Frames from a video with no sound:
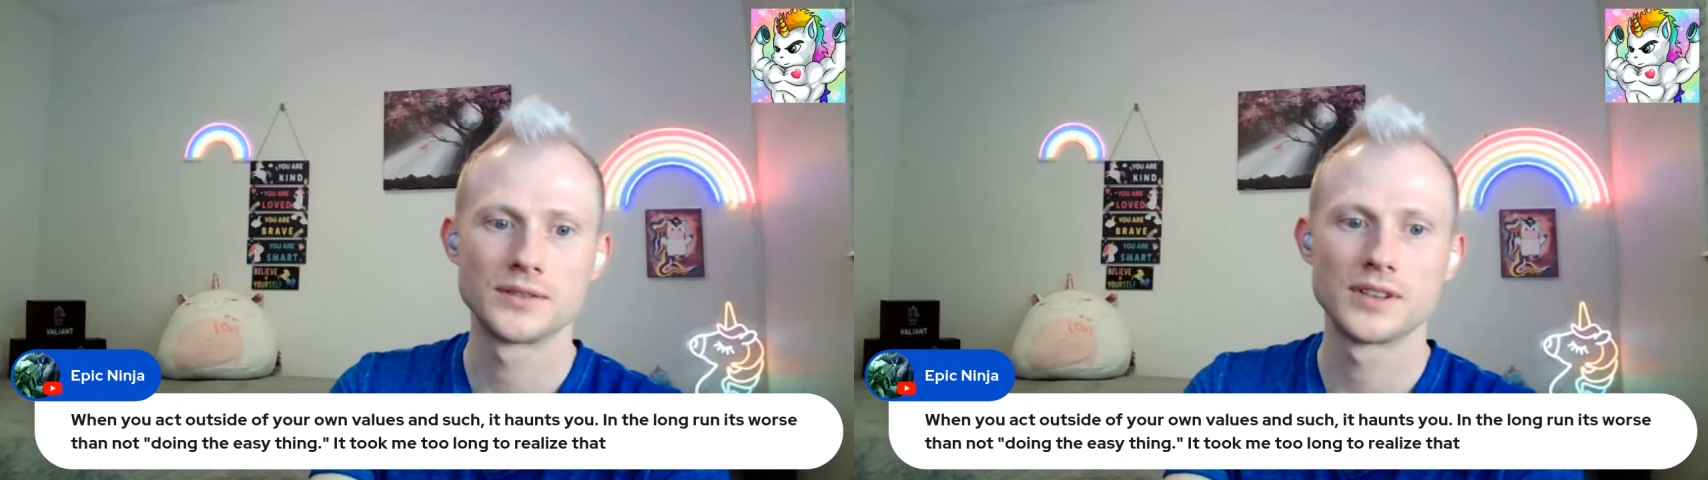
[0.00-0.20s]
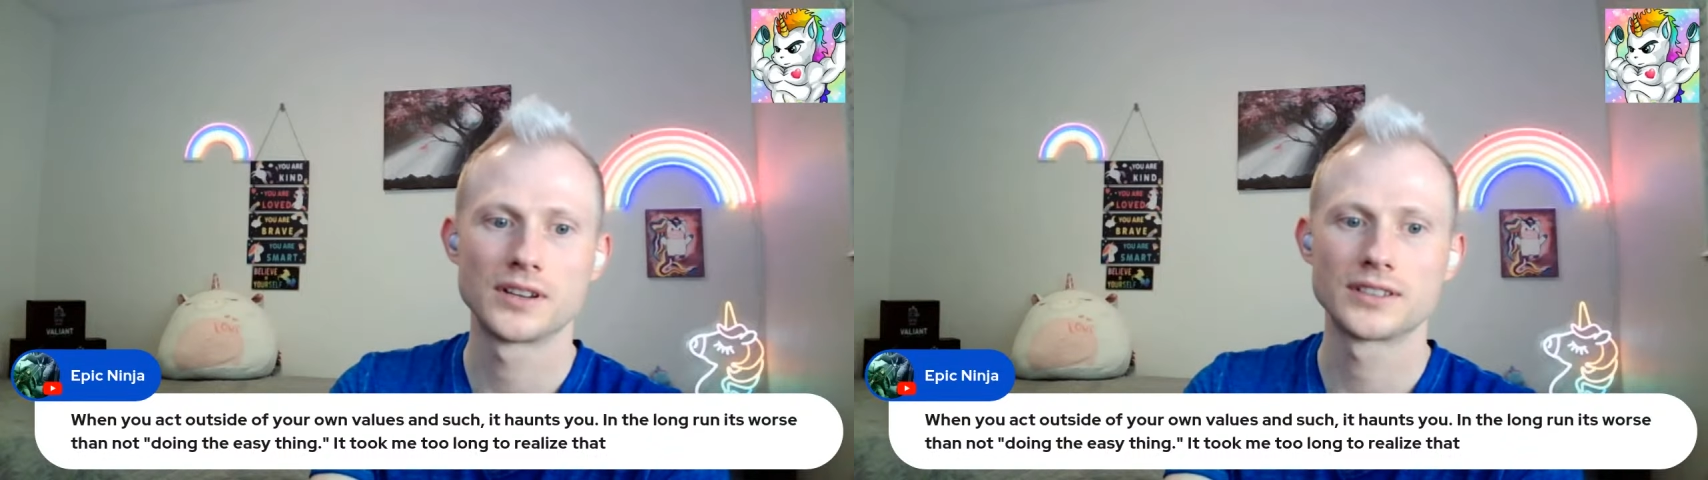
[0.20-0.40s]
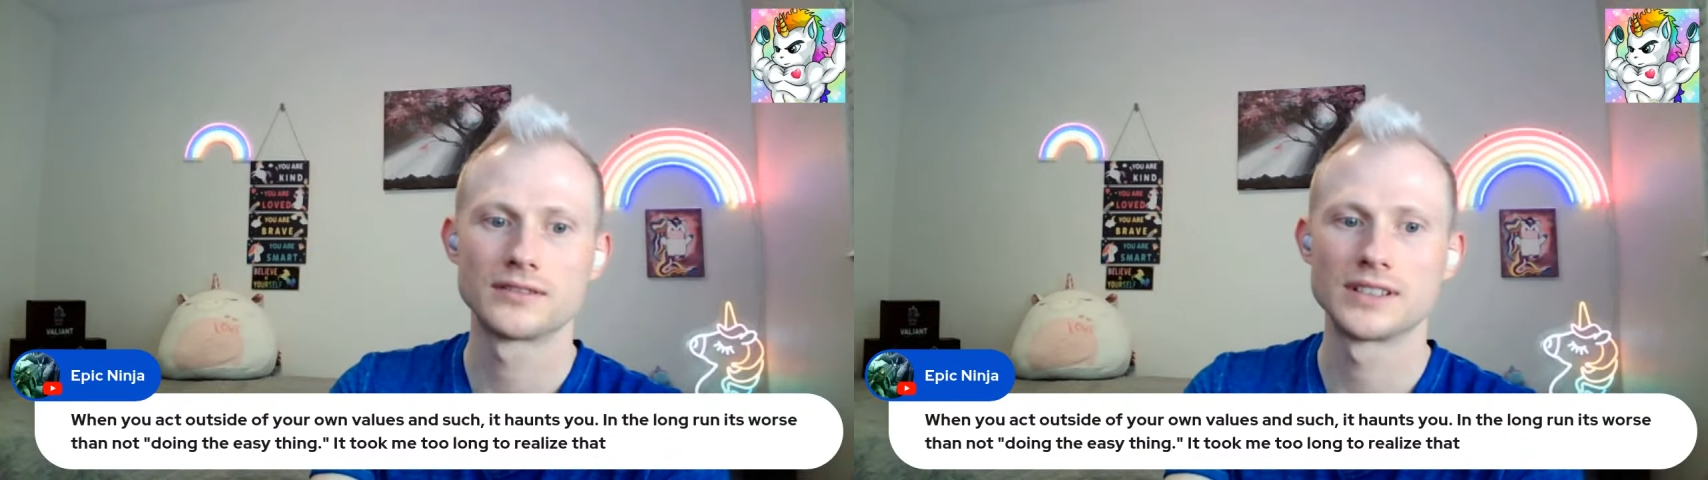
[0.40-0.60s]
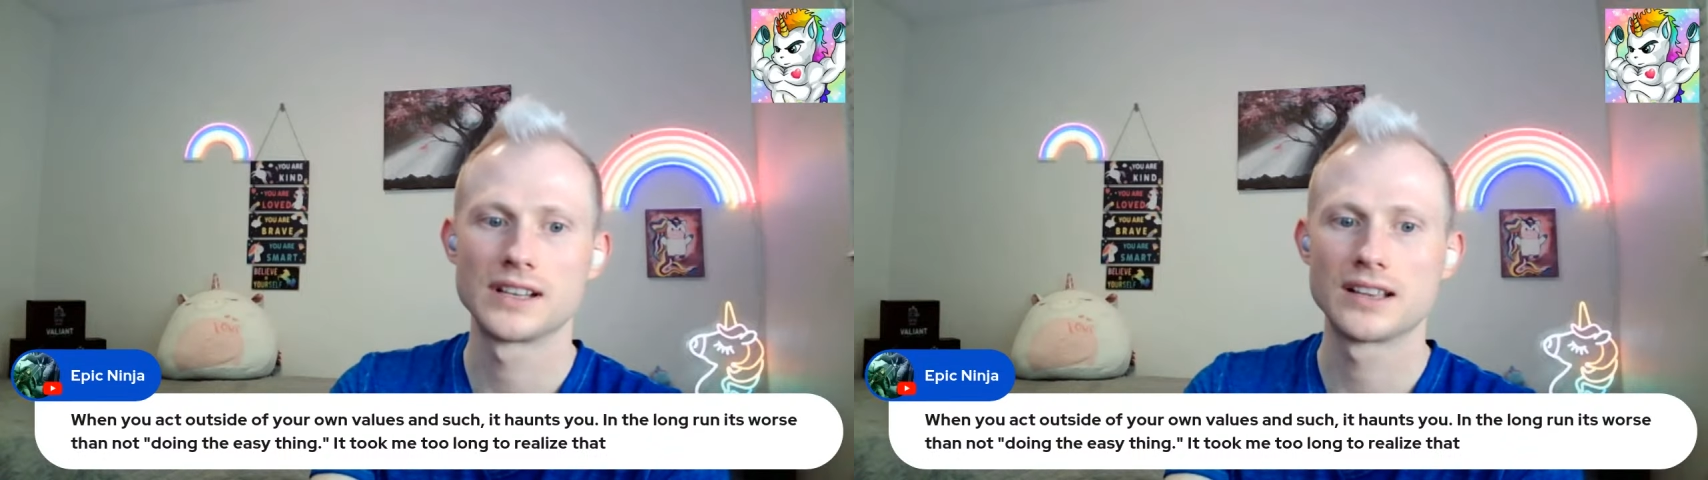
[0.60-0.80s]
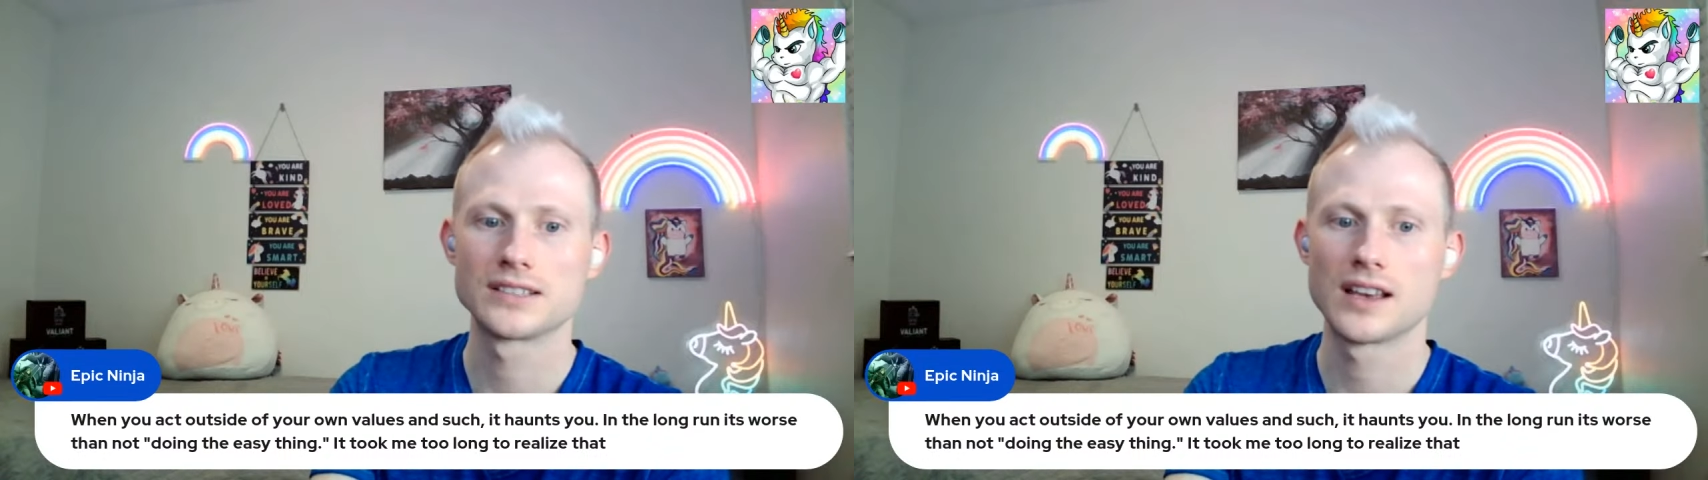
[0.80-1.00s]
long to
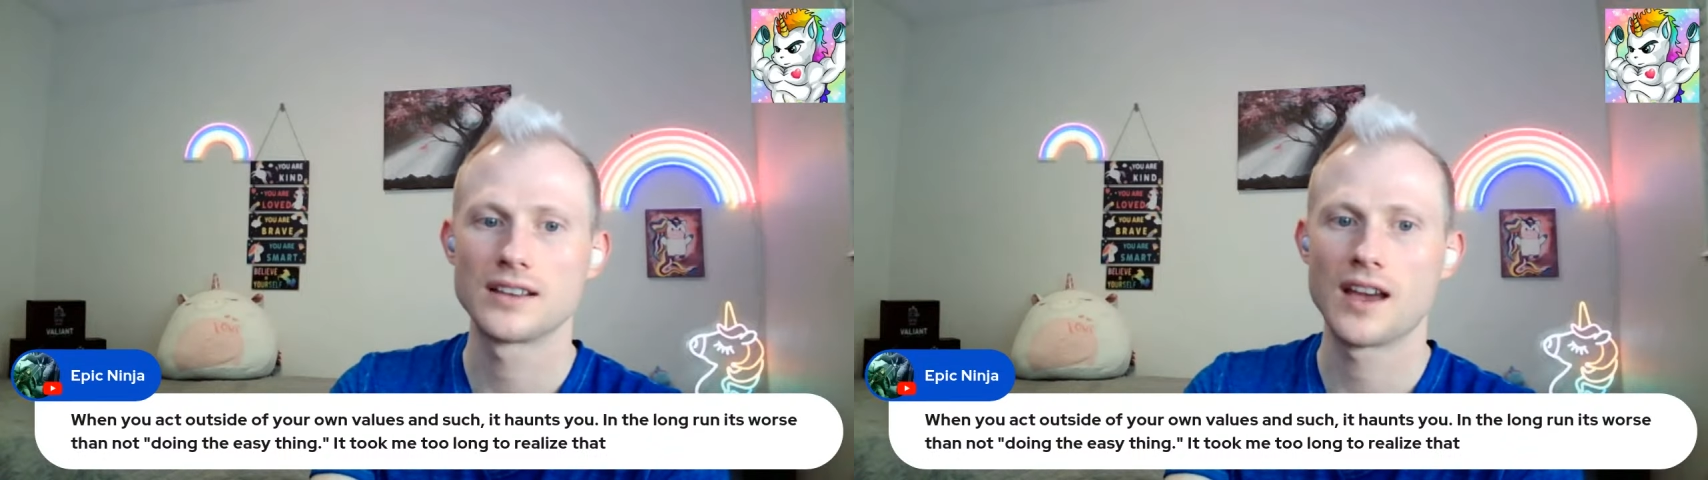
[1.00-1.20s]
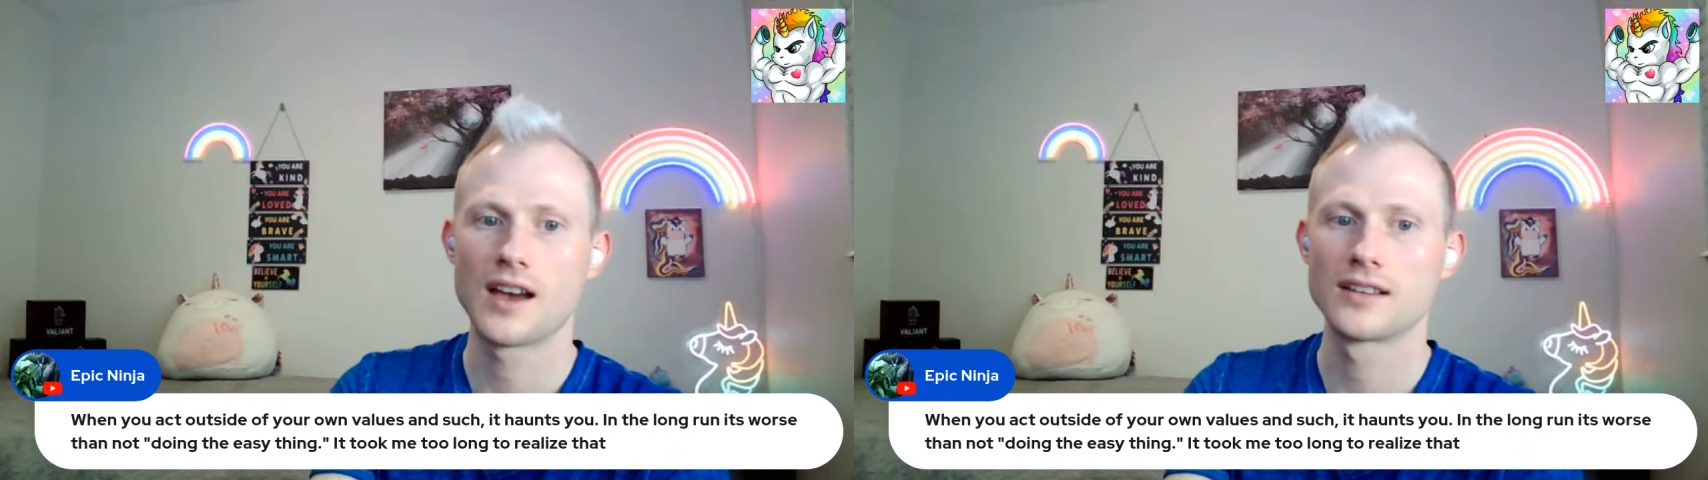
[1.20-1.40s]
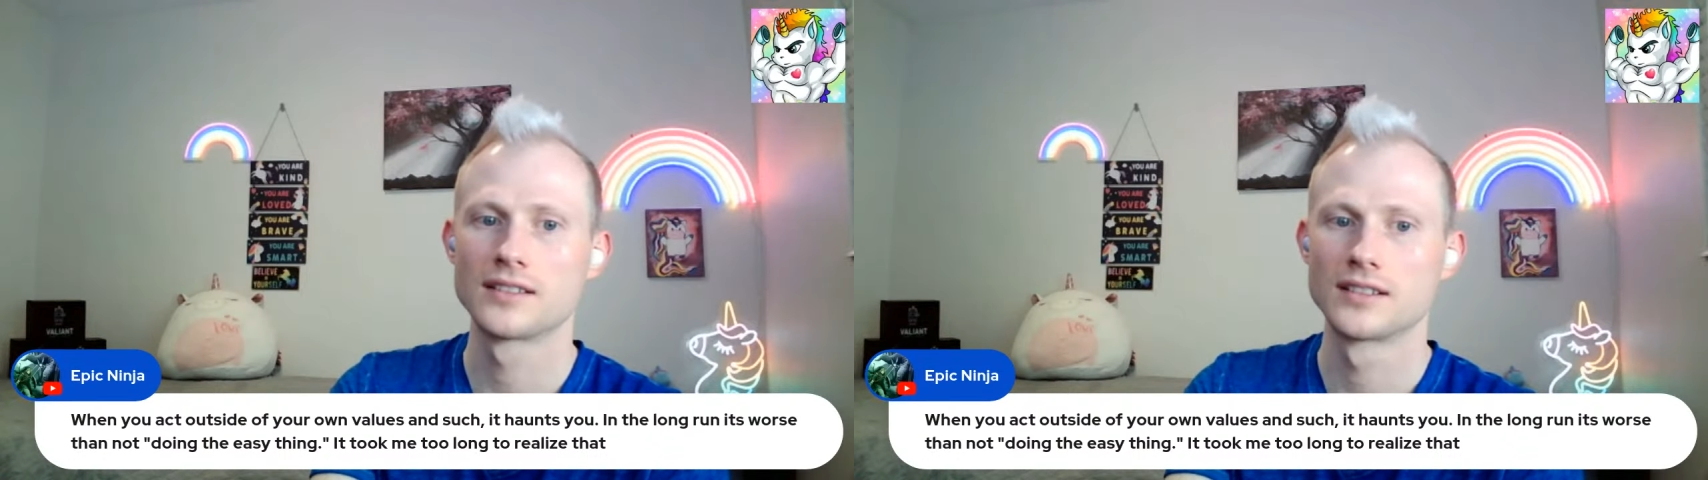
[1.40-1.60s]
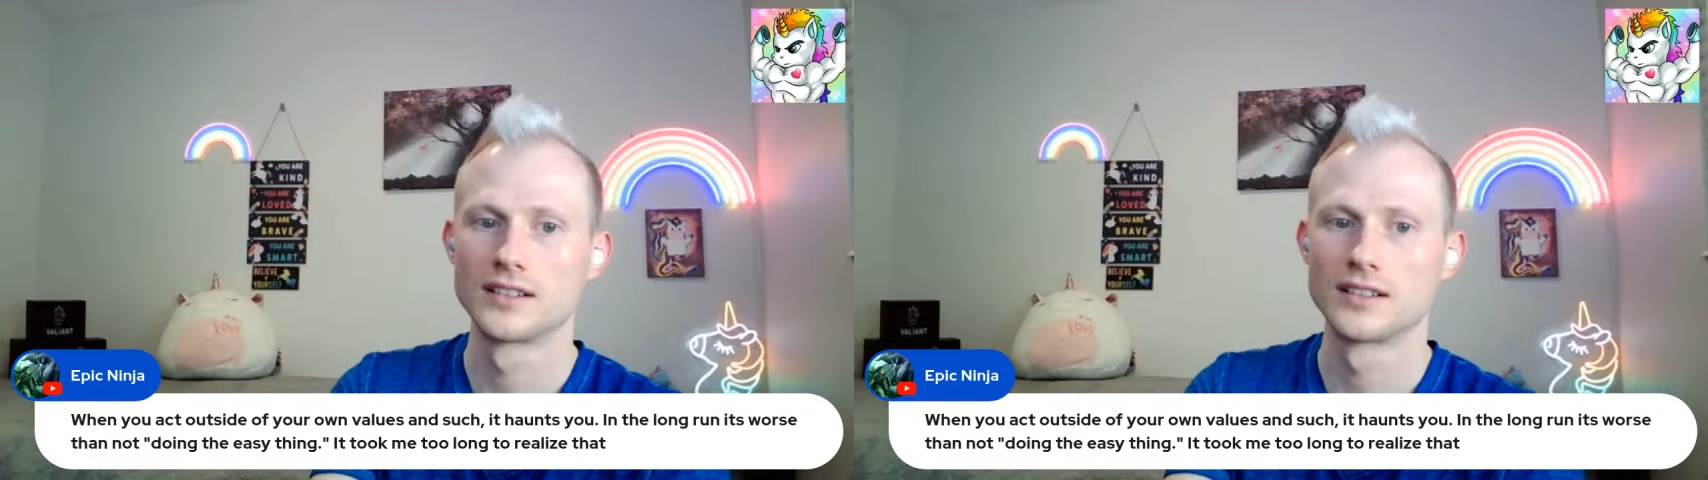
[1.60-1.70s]
realize that. Yeah.